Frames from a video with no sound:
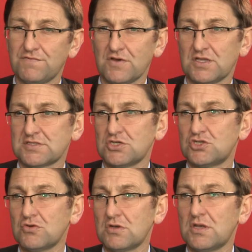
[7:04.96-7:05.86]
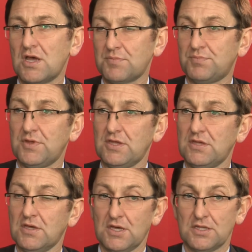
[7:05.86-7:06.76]
financing should not
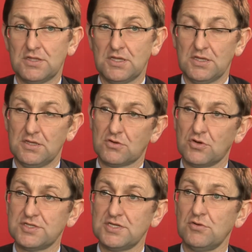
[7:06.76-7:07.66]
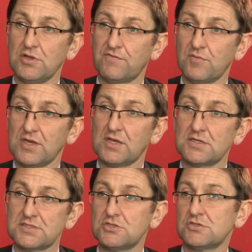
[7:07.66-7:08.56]
be the criterion for making
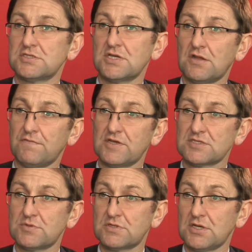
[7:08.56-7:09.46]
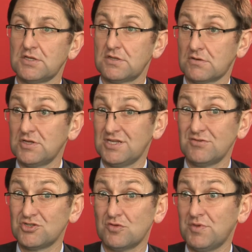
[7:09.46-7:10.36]
decisions on investment. The
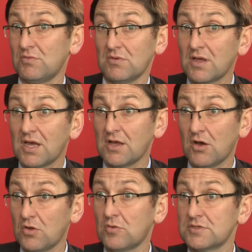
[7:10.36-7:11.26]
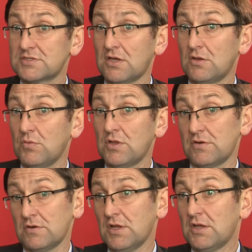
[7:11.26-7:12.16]
criterion should be always
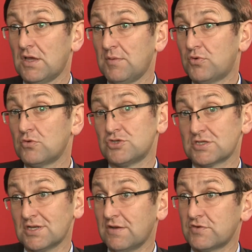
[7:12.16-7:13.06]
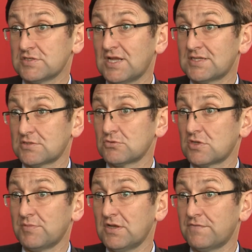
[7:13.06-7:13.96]
whether a project delivers net
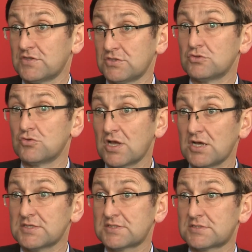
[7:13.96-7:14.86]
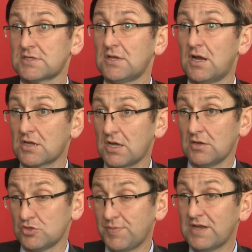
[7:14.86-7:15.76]
social benefits. Do costs or
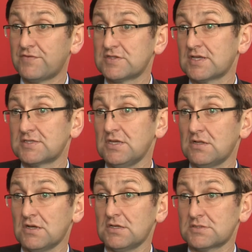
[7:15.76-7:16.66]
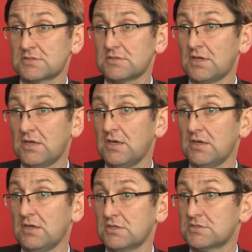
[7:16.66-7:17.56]
do benefits exceed costs
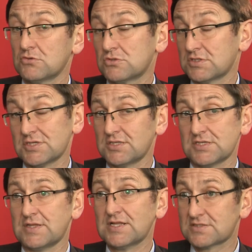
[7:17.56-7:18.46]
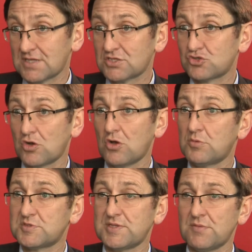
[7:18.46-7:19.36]
in a social sense? And that should
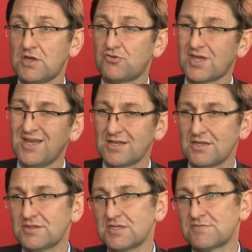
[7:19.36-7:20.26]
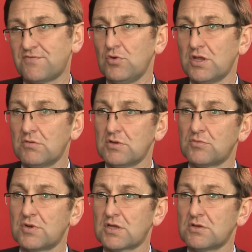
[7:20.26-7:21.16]
always be the metric, not this fooling around
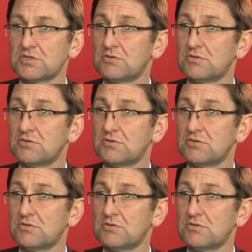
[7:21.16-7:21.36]
with accounting